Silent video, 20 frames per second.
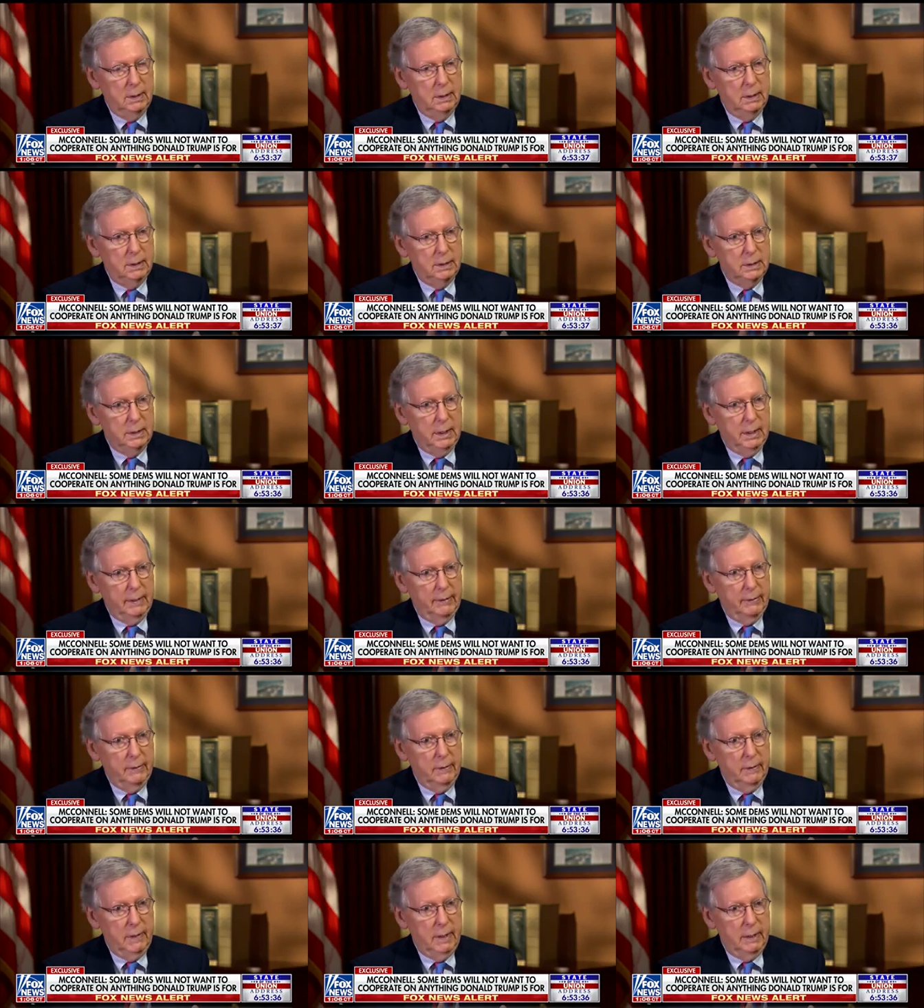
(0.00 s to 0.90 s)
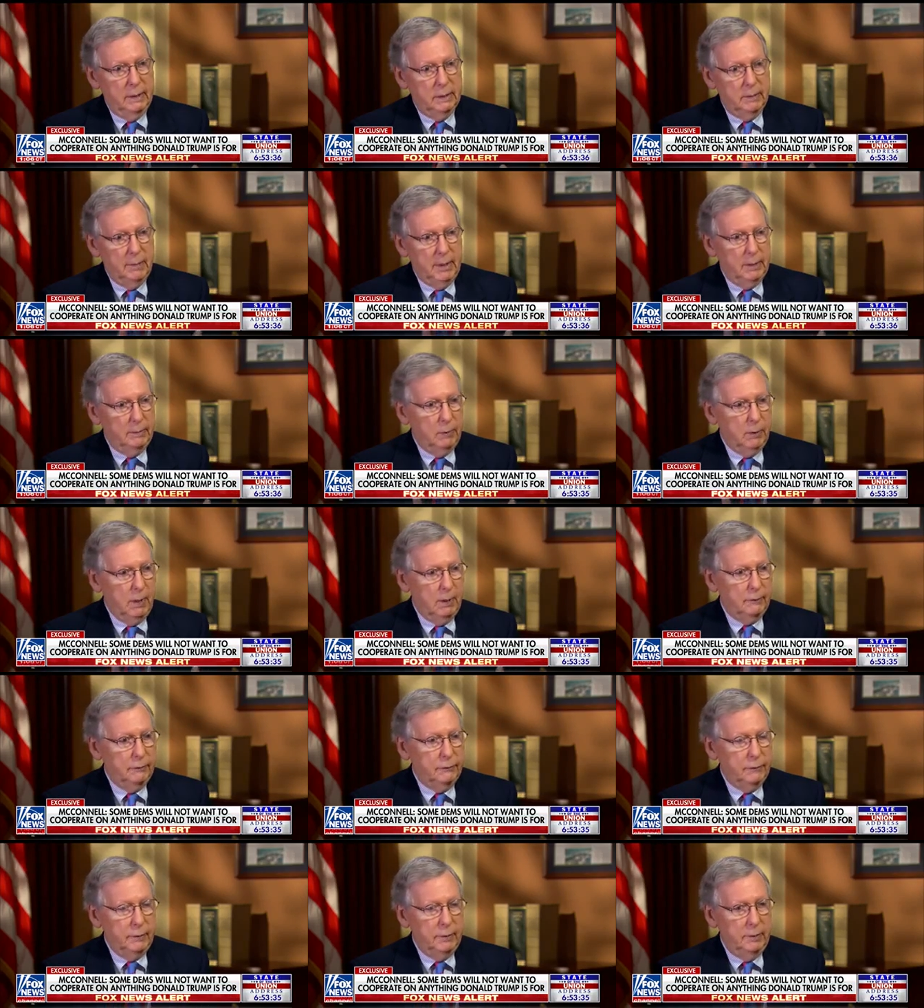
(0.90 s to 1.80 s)
uh, together and to make
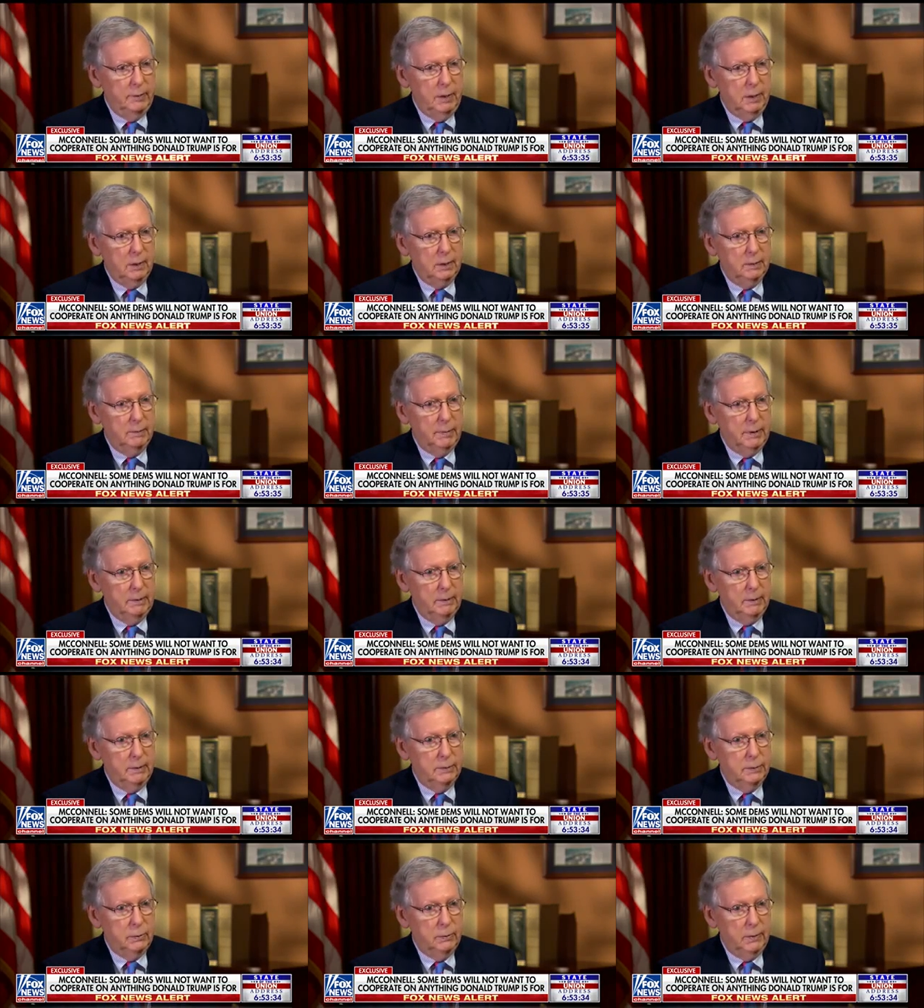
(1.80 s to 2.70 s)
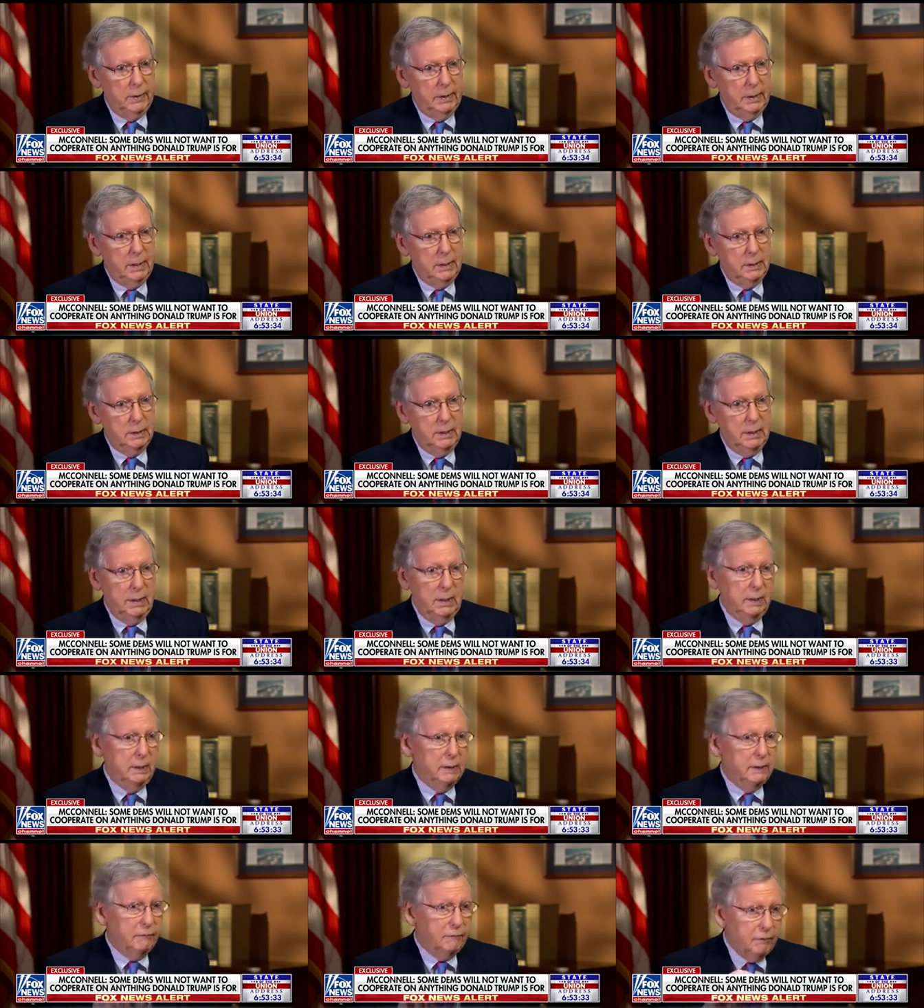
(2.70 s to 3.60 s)
progress for the American people in 2018
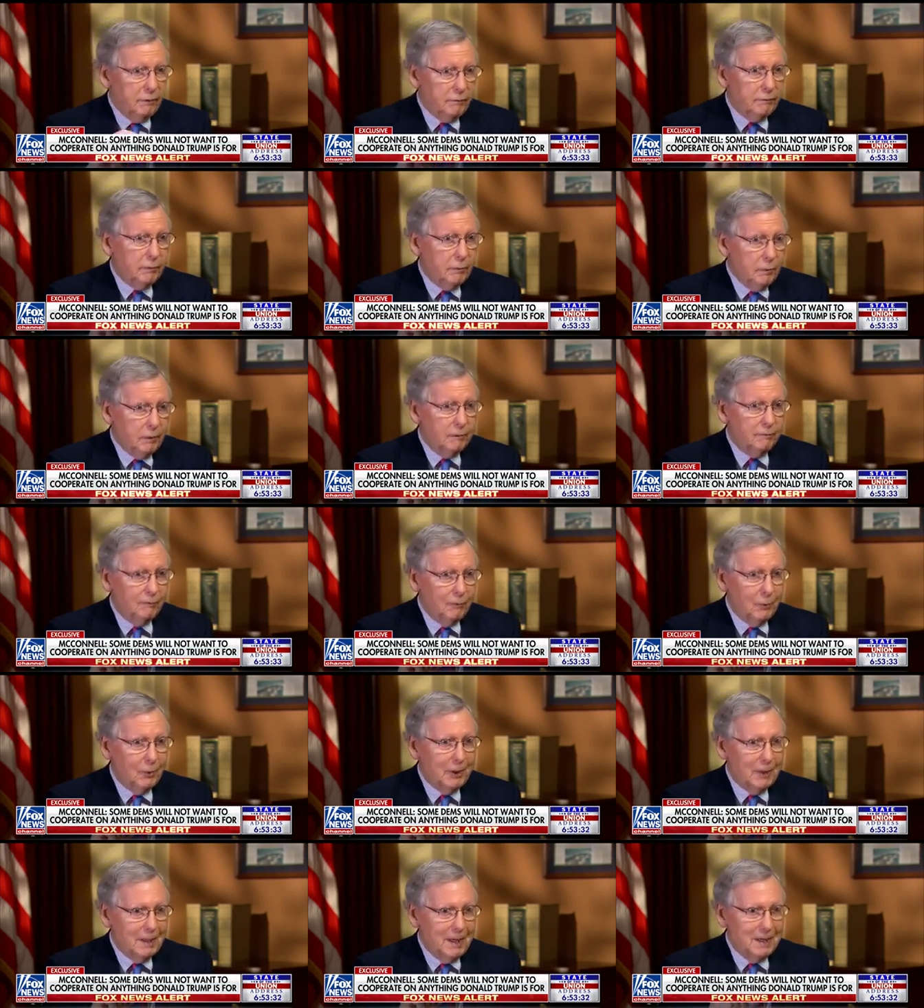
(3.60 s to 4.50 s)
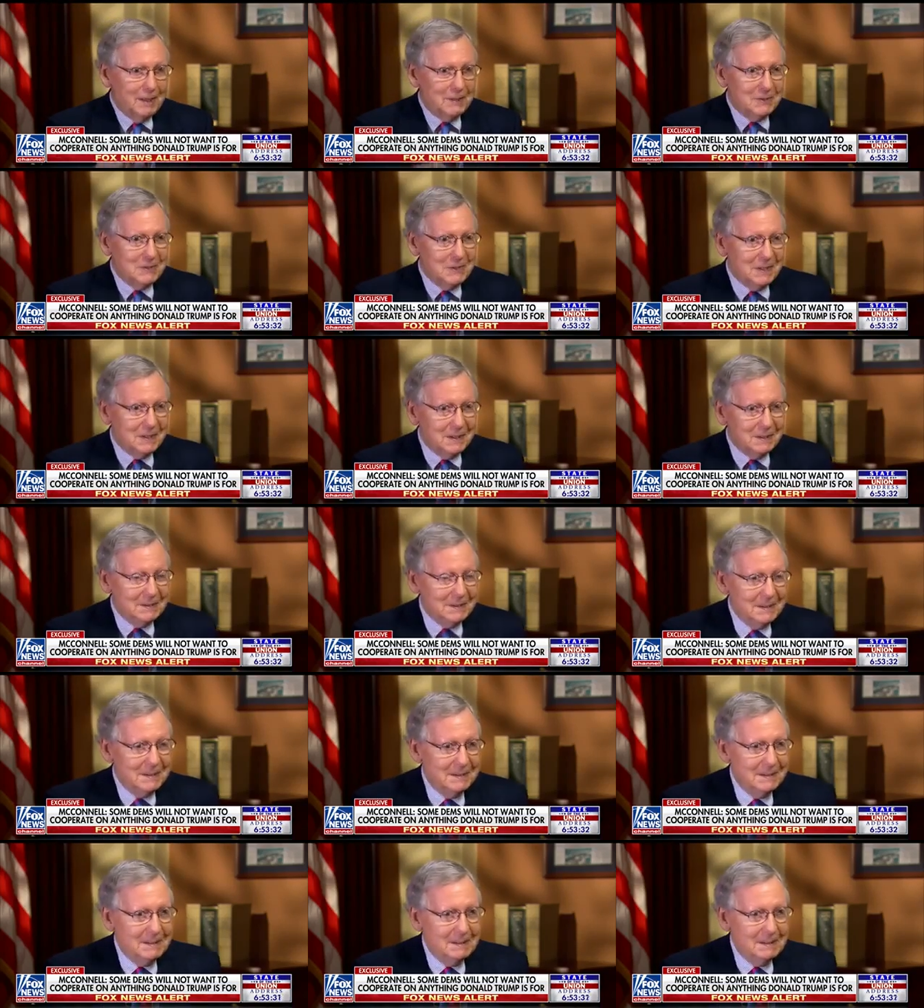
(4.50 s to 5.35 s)
in this 51-49 Senate.